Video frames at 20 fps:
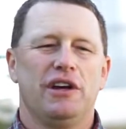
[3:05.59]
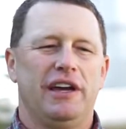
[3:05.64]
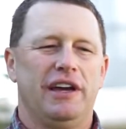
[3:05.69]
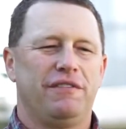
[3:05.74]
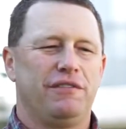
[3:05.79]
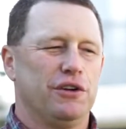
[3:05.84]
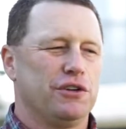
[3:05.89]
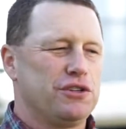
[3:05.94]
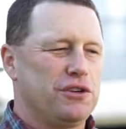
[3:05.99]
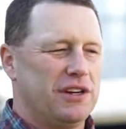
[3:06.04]

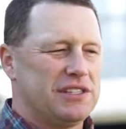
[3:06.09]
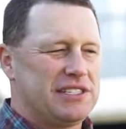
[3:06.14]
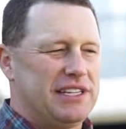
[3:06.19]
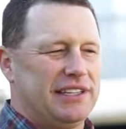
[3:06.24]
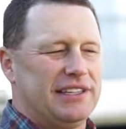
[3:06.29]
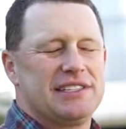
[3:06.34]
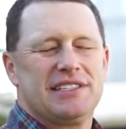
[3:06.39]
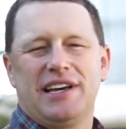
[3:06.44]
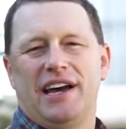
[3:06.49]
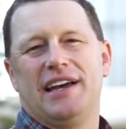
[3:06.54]
If you're
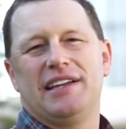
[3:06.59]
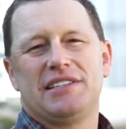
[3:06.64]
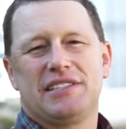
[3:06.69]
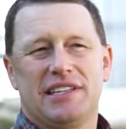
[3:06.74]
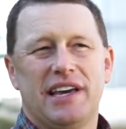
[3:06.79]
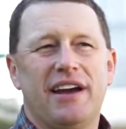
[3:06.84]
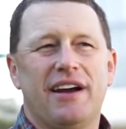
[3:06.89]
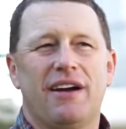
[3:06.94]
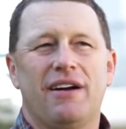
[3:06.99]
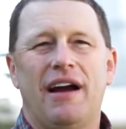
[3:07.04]
trusting the science
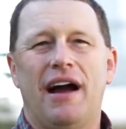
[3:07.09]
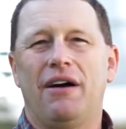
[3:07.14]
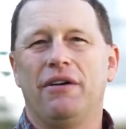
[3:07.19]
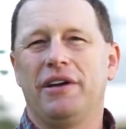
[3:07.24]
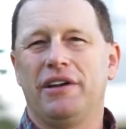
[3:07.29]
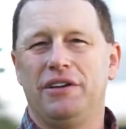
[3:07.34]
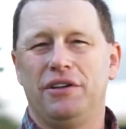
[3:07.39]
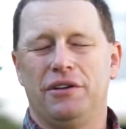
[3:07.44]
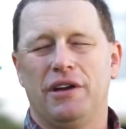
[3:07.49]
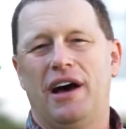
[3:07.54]
there, how
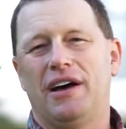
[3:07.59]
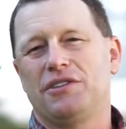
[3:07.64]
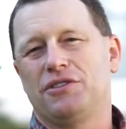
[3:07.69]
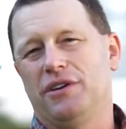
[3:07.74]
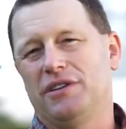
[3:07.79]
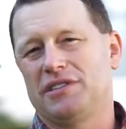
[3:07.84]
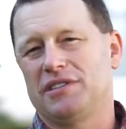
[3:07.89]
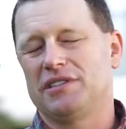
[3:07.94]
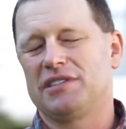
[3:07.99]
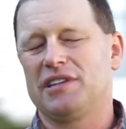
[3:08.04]
can you not
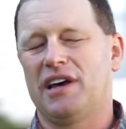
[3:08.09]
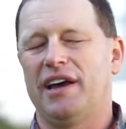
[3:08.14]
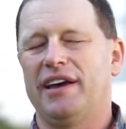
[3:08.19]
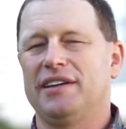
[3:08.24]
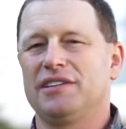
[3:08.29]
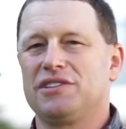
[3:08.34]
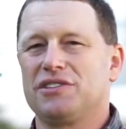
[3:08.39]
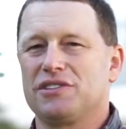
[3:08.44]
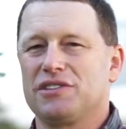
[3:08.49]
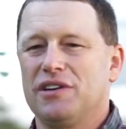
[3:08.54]
trust the
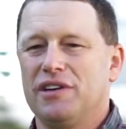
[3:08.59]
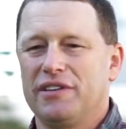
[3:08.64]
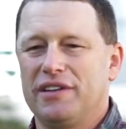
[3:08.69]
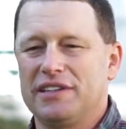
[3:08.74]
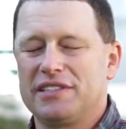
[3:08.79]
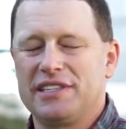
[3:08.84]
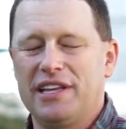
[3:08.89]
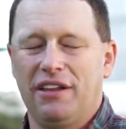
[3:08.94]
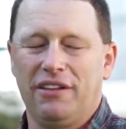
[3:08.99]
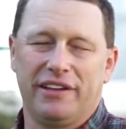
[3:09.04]
science
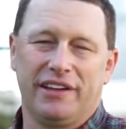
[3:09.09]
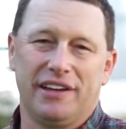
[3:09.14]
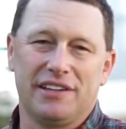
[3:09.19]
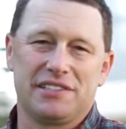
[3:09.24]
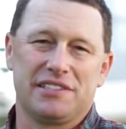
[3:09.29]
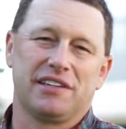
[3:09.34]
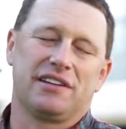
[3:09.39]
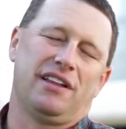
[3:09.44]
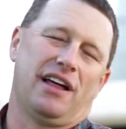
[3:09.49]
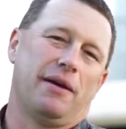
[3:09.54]
that's telling
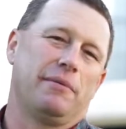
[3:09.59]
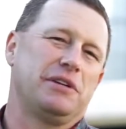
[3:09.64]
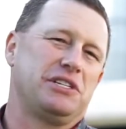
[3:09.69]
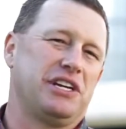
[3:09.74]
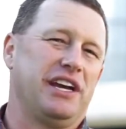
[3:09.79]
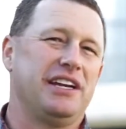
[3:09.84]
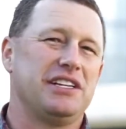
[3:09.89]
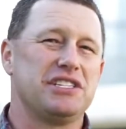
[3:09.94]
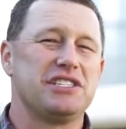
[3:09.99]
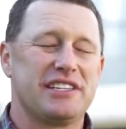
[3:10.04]
us that climate
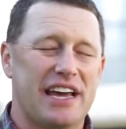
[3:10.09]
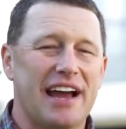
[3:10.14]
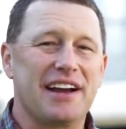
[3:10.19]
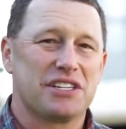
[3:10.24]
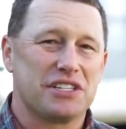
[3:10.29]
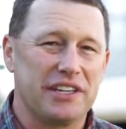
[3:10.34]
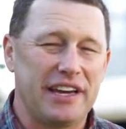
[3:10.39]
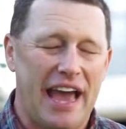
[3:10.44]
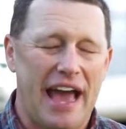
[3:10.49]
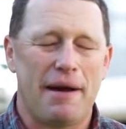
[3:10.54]
change is
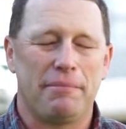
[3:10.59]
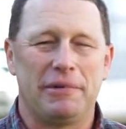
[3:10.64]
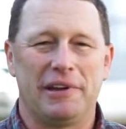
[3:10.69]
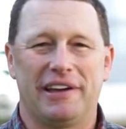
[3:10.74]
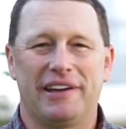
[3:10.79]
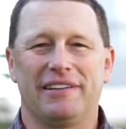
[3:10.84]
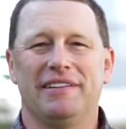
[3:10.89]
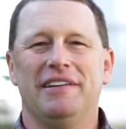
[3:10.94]
actually happening?